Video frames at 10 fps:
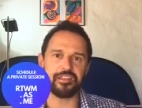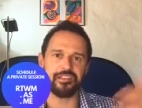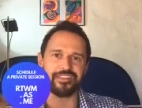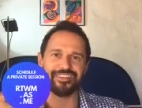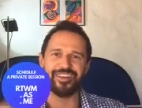
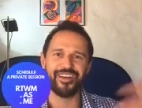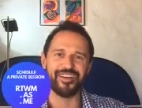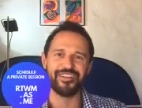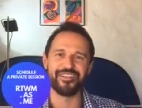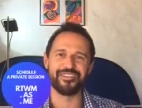this
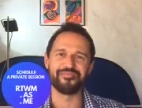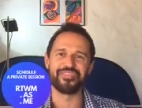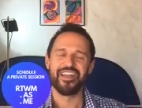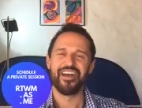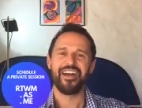
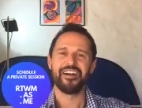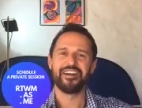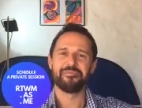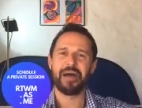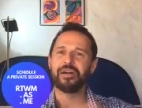
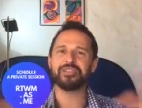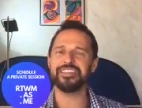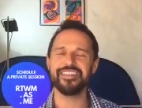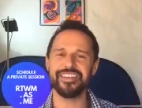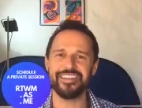
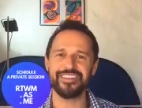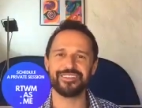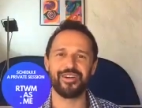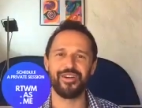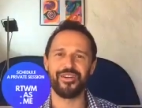mounting kit
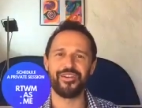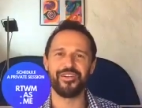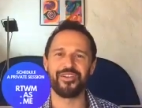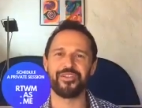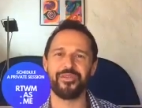
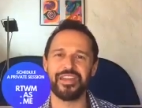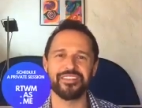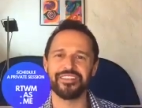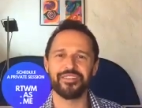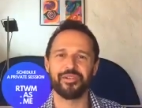or
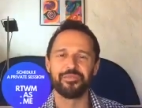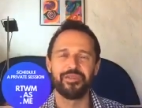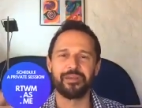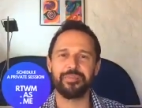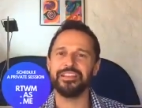
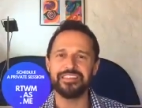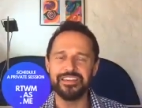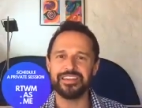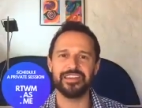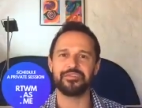
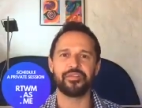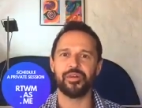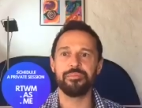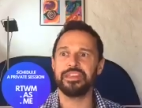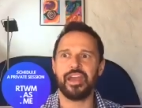building kit for
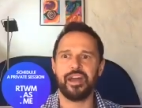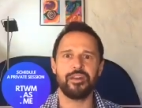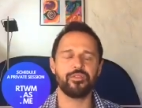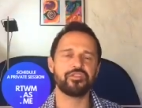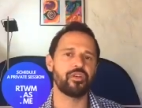a mini
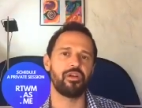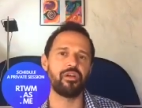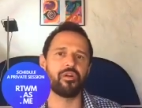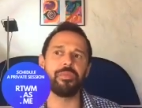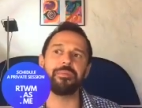house,
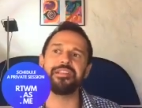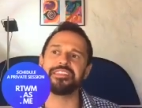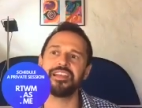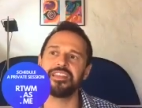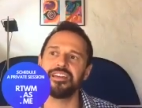or maybe
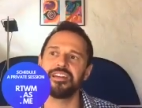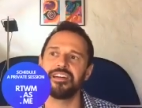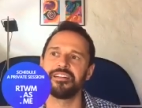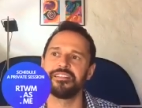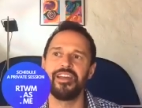selling
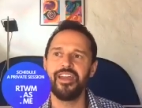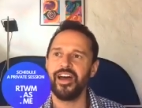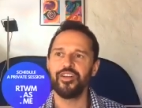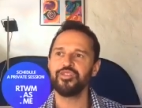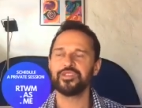a
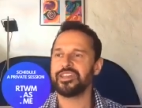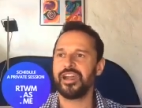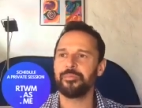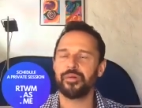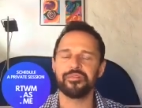new
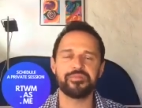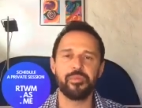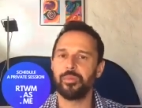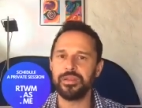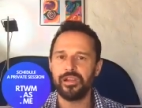type of
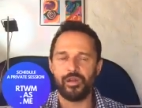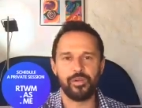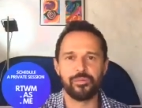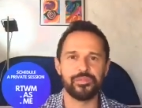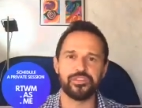mobile
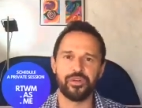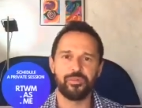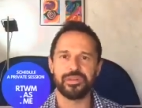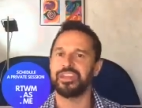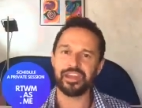homes,
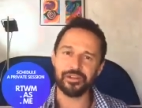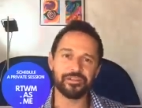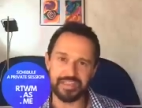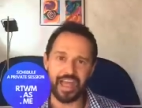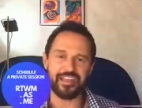but that are
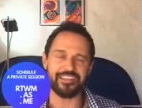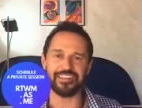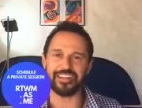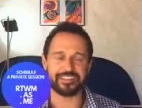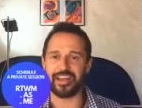nice. It
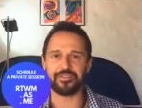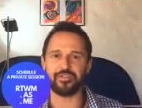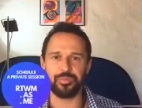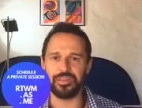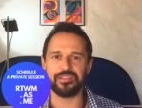doesn't have to
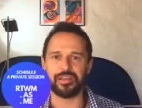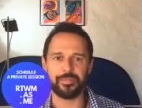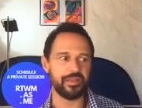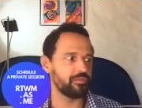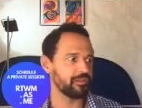be
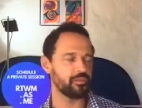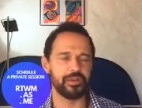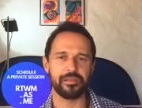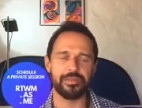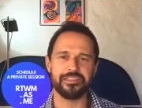something with a
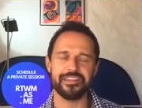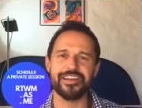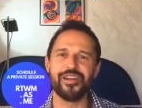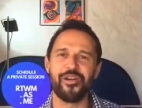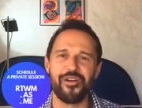wheel
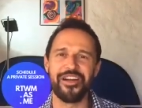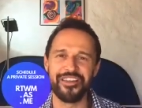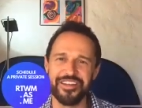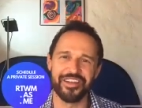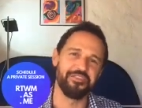missing or
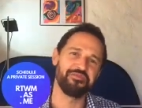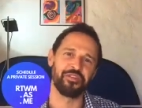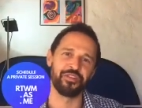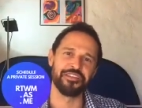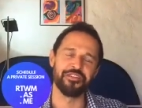you're going to
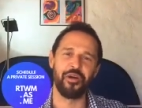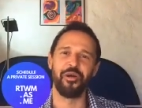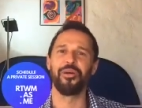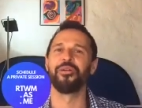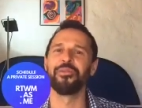fall in a
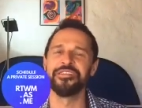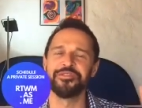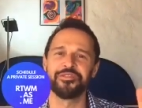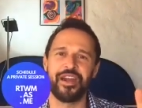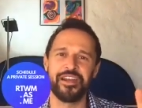hole when you
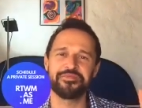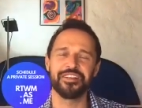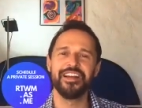drive.